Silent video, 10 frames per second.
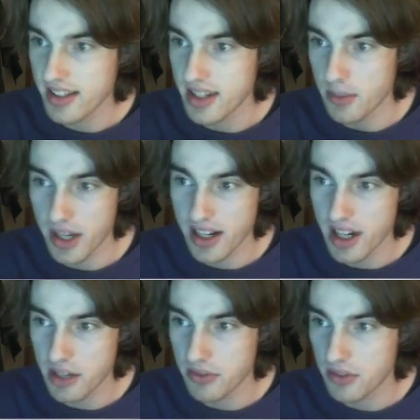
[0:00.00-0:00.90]
see, we're
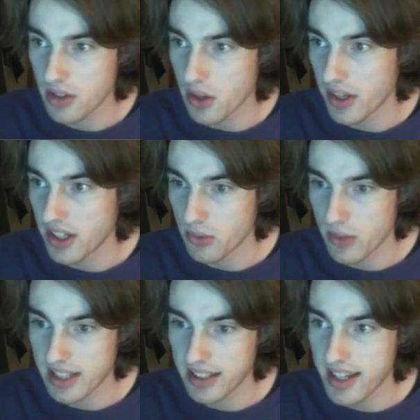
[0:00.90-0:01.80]
kind of going
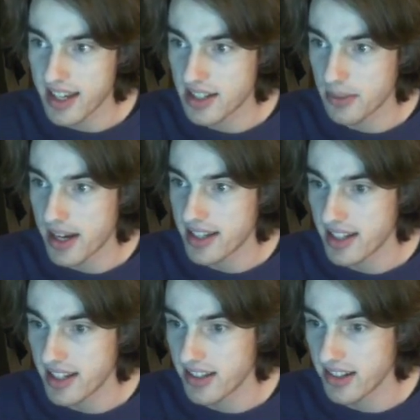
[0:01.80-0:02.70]
directly east to west
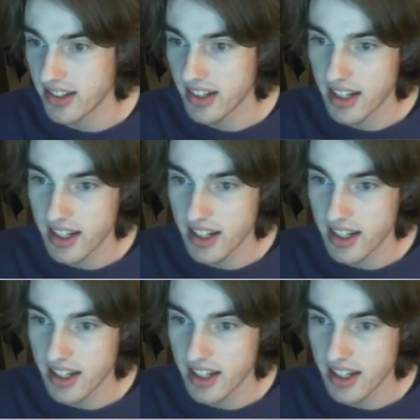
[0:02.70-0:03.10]
here, so